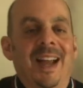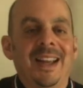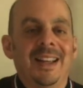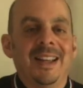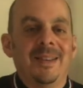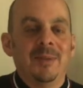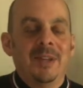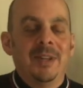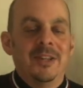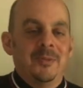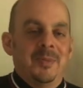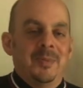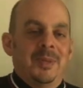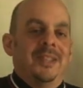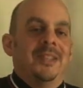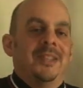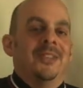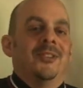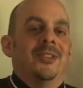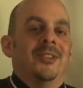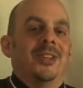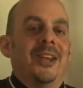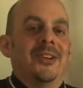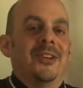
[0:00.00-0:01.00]
It gives me a
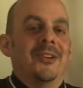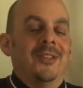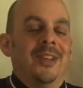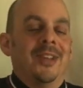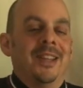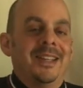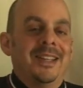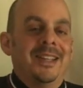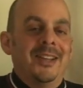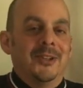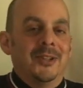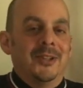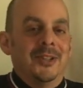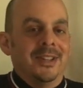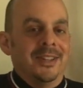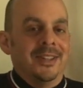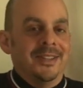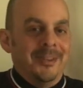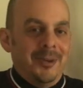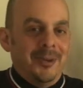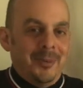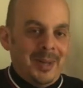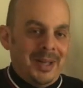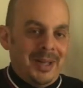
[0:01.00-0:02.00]
little giggle. I giggle a
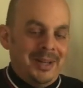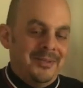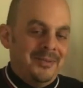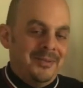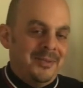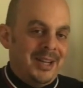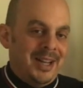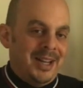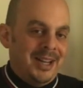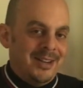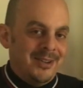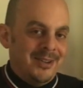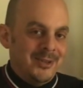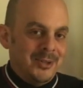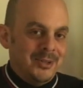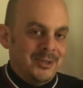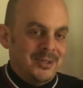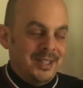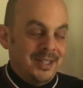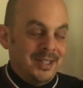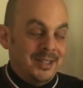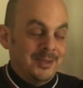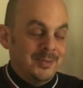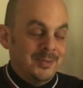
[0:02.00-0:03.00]
little bit when I hear those
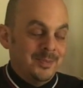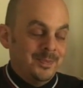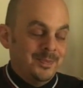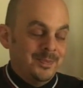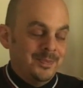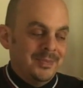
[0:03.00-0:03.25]
things.